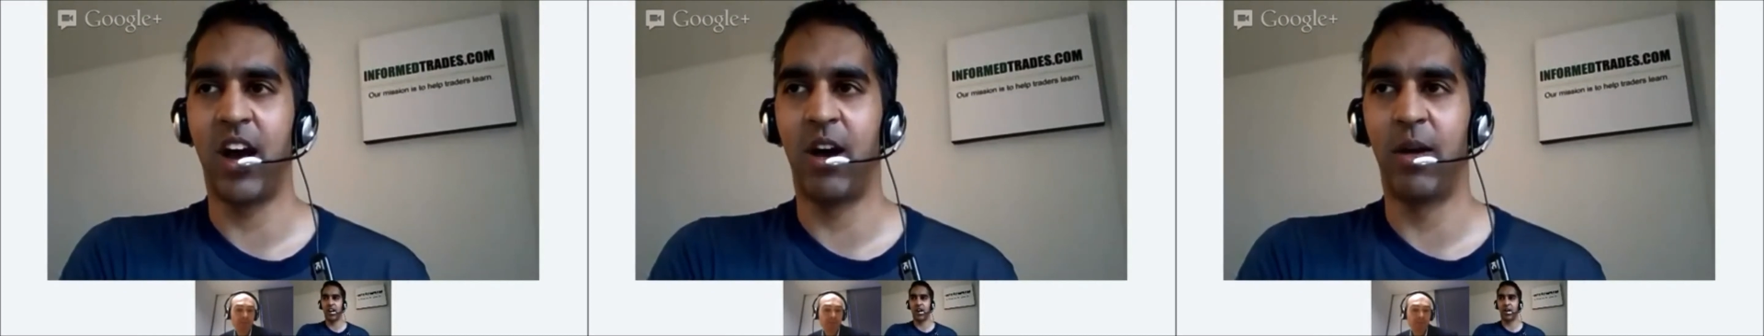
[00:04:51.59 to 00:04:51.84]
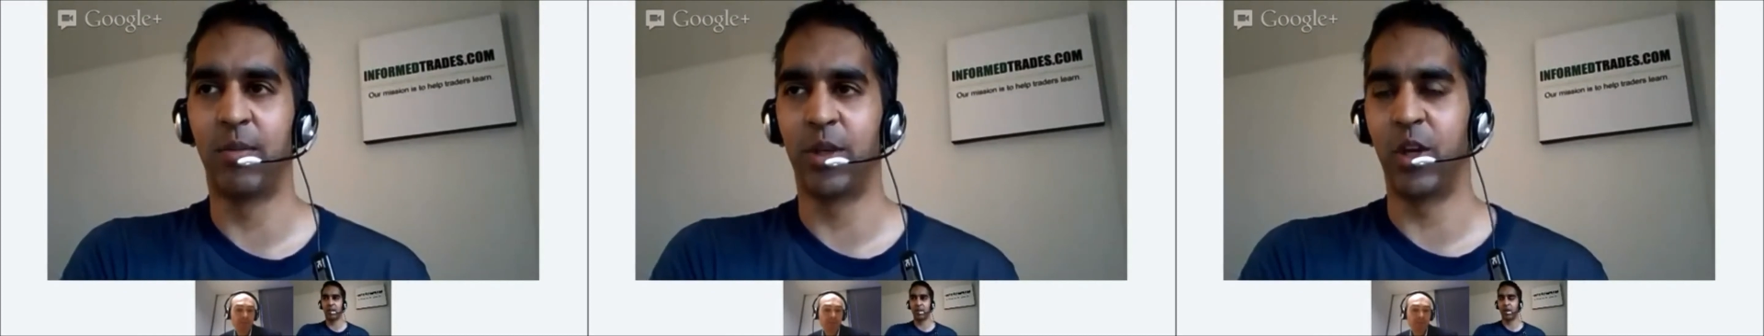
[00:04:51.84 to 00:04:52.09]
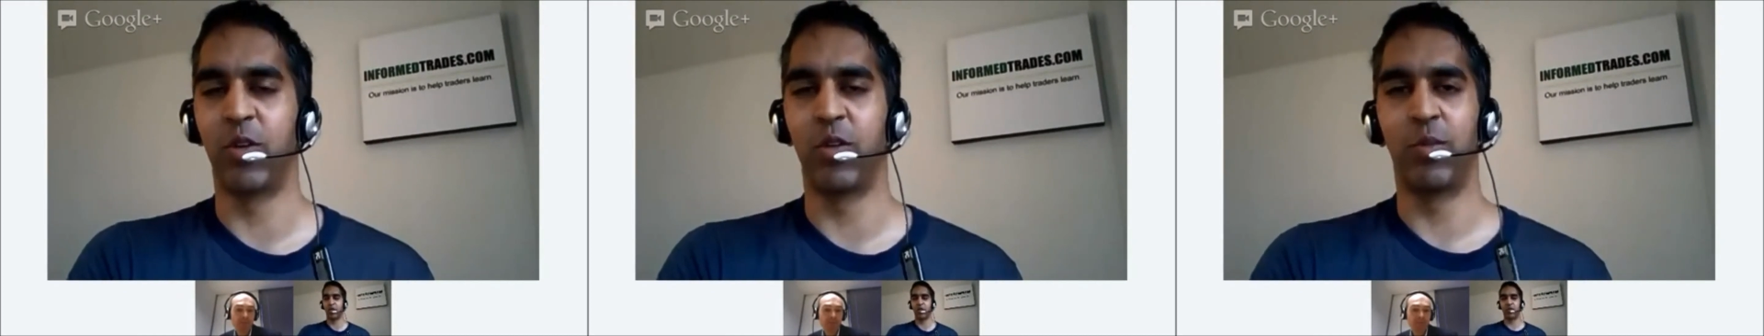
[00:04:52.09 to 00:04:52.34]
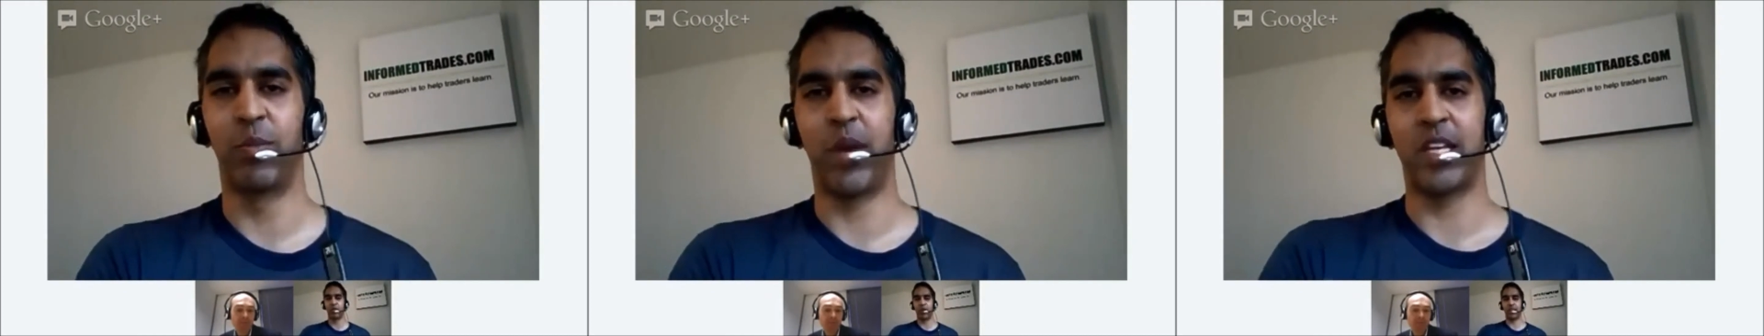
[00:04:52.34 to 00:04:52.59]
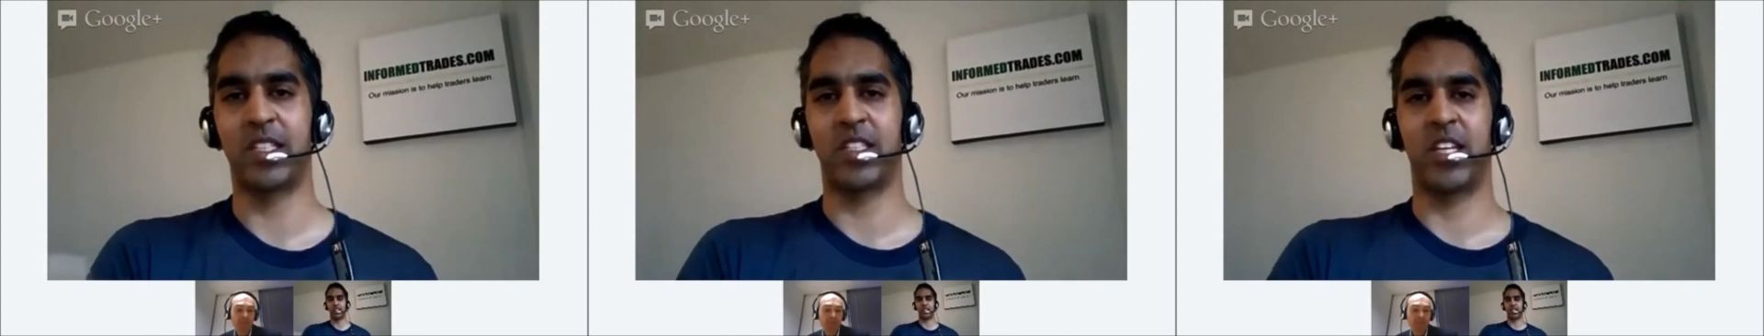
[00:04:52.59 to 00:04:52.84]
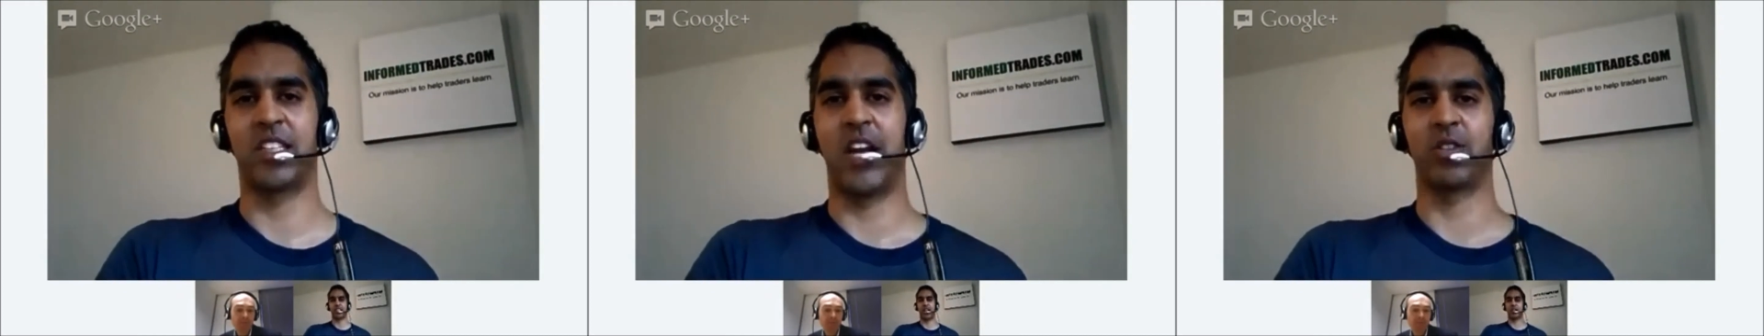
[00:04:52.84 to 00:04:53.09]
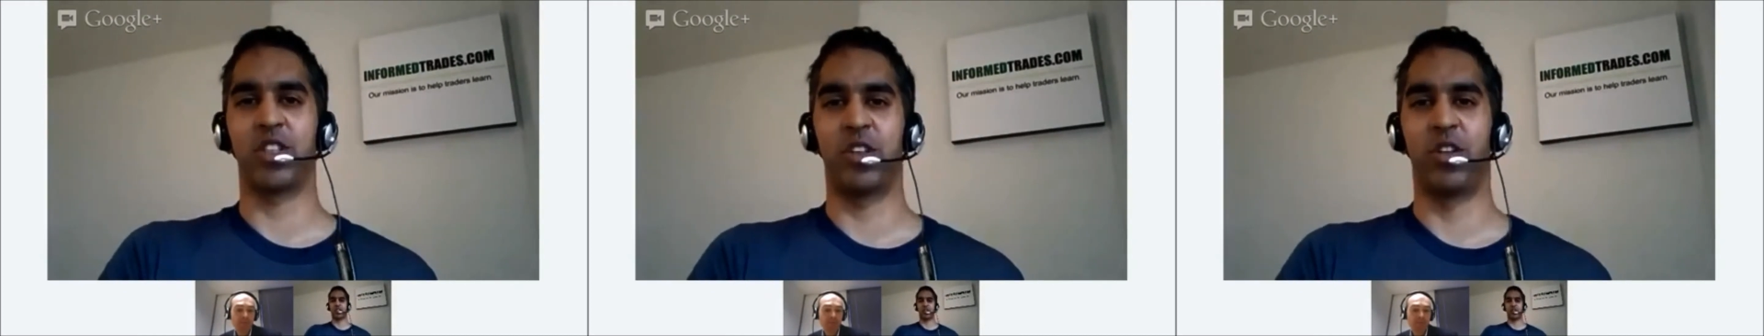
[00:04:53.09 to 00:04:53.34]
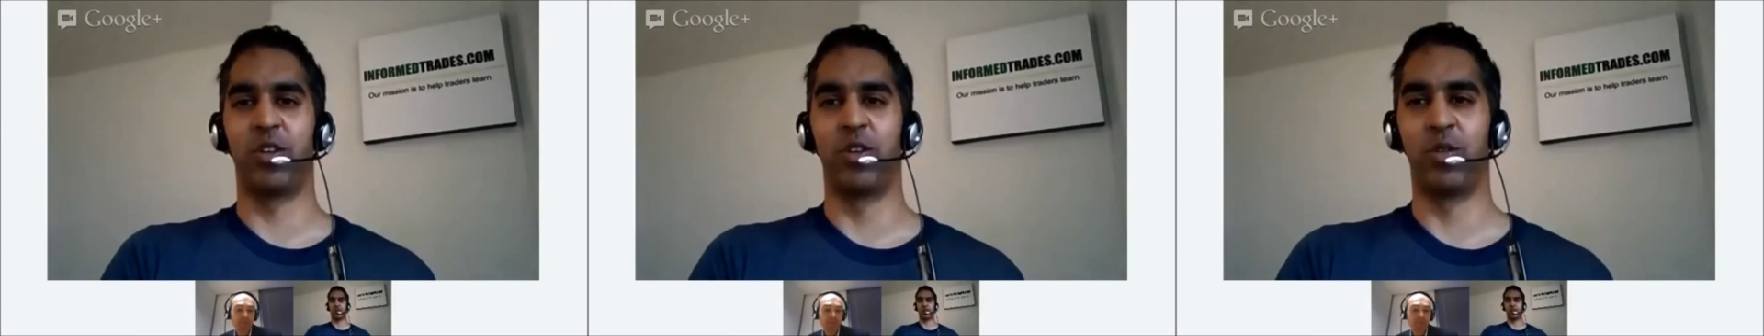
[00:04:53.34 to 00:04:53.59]
Um, you know, basically, it sounds
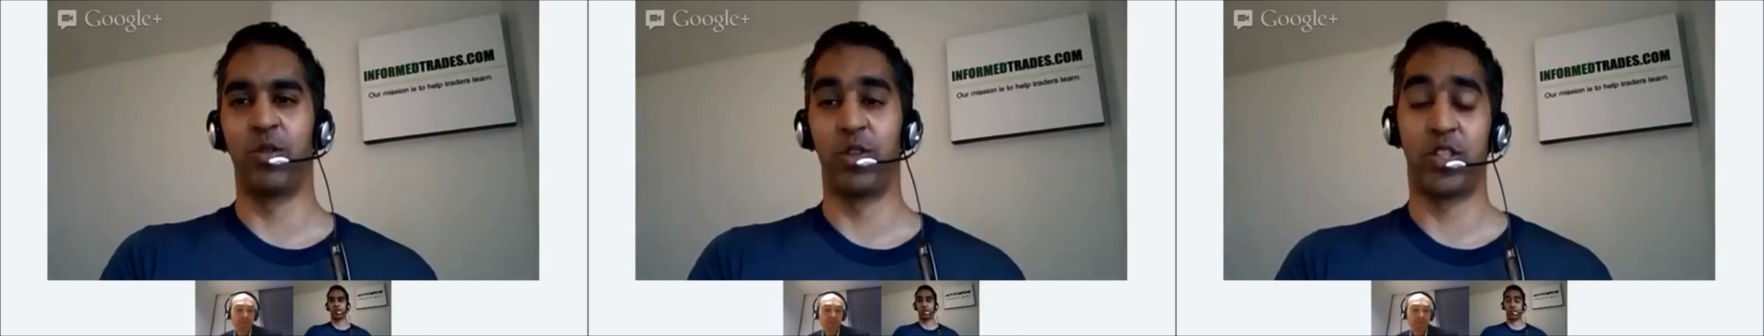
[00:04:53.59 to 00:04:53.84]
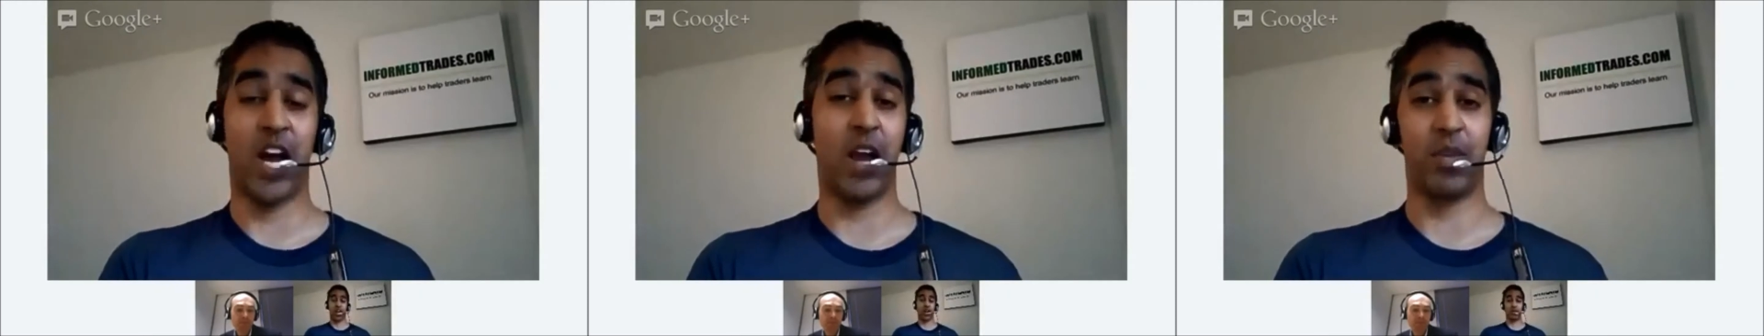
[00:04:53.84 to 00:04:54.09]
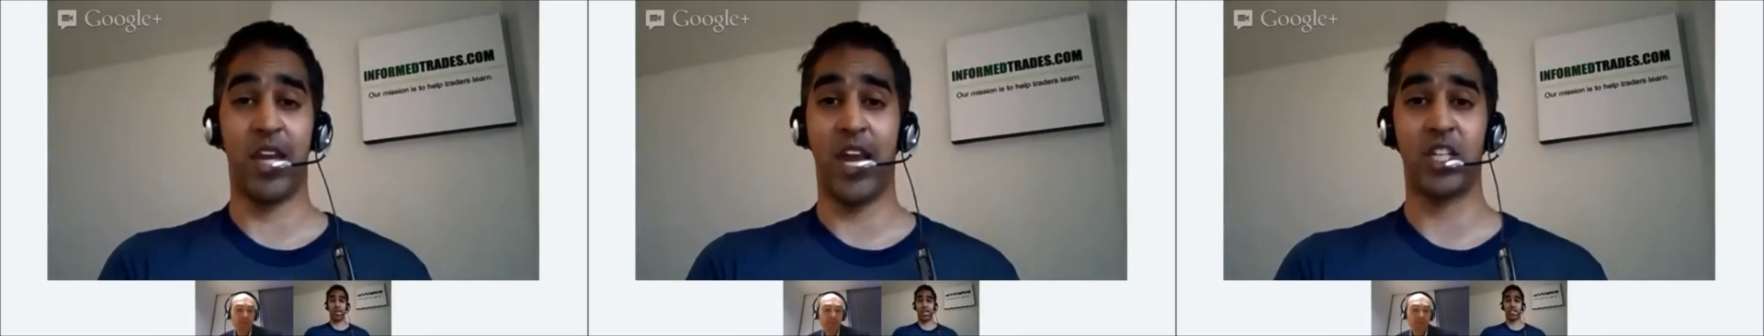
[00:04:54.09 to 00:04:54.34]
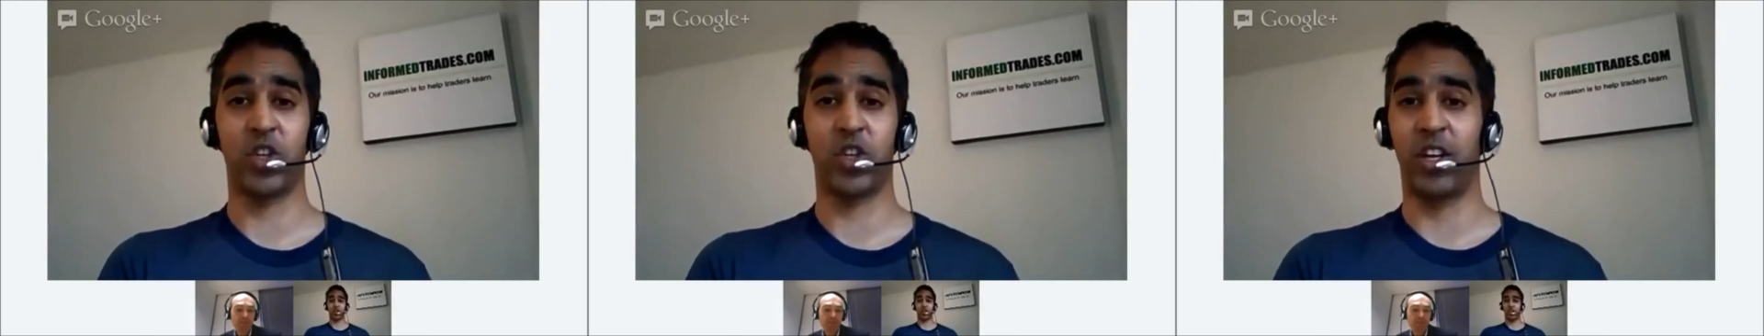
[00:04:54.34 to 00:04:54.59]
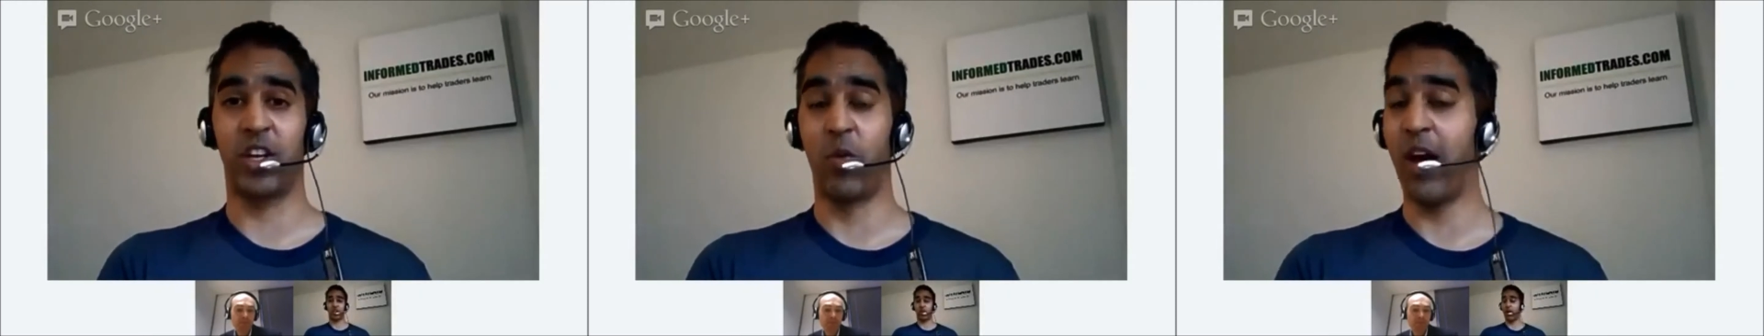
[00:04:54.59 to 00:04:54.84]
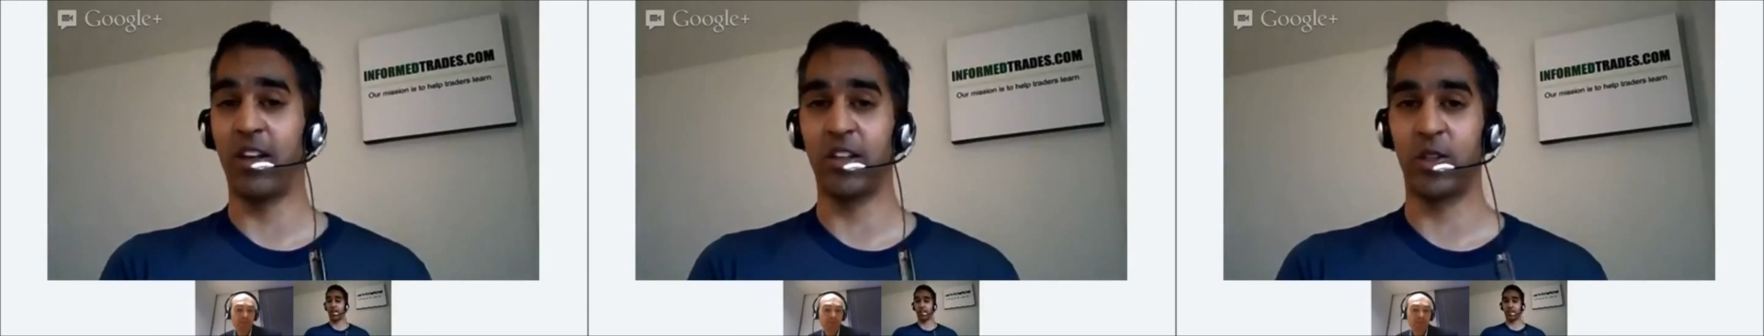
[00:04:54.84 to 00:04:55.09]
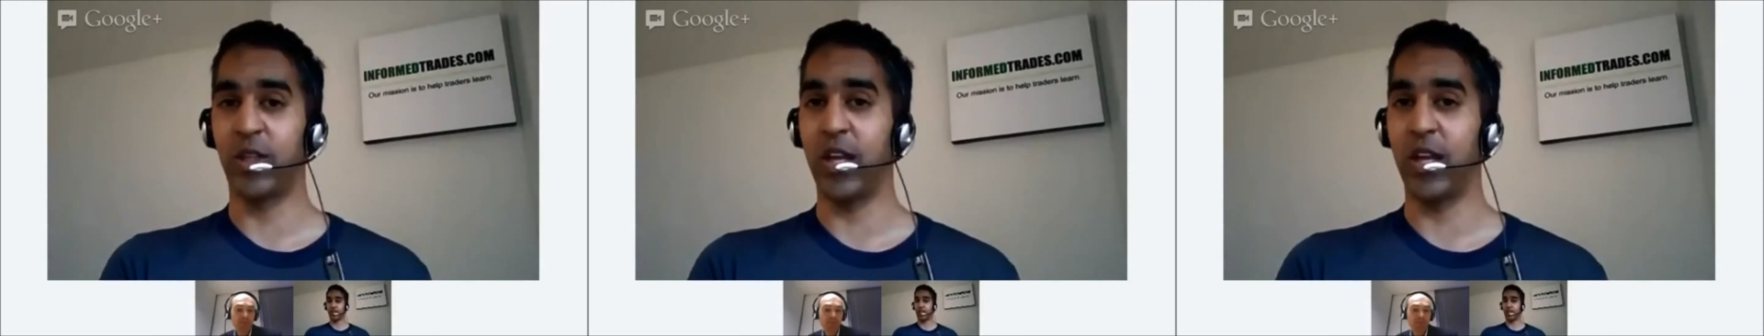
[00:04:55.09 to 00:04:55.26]
like you, you timed the entry well.